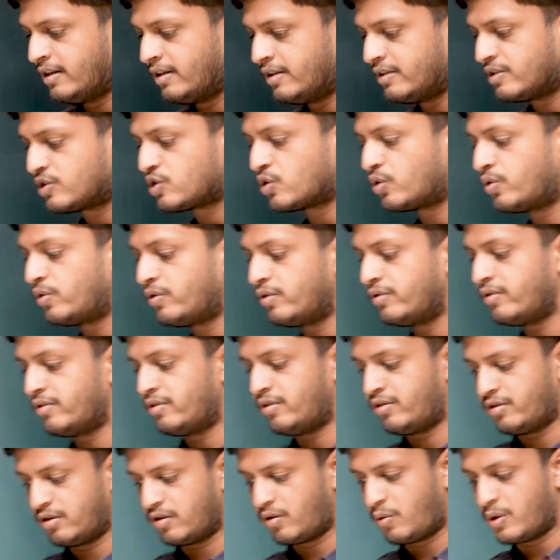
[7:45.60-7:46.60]

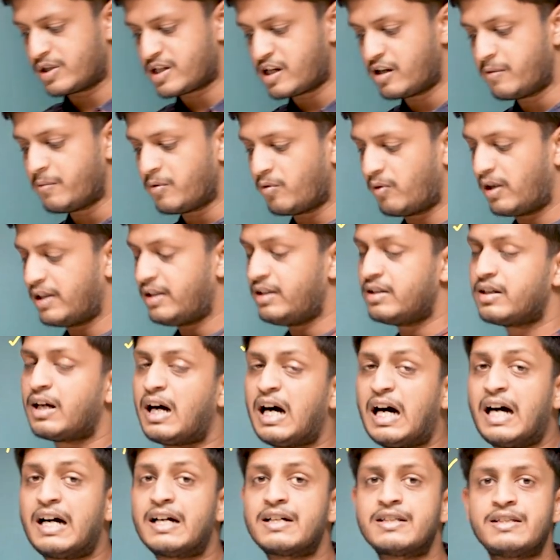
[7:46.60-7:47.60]
So question number 1,
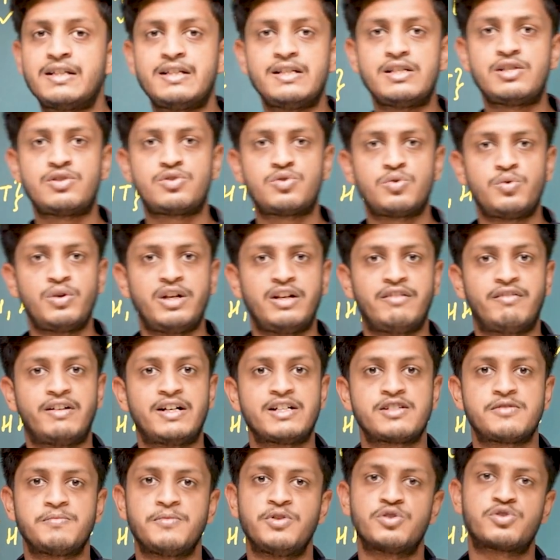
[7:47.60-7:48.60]
are these two
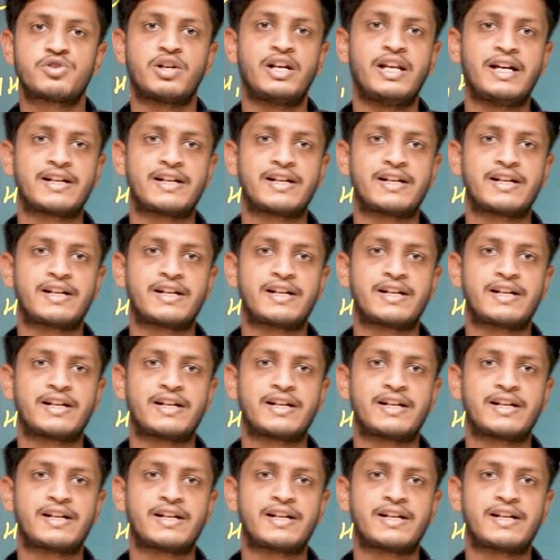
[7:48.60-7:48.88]
events mutually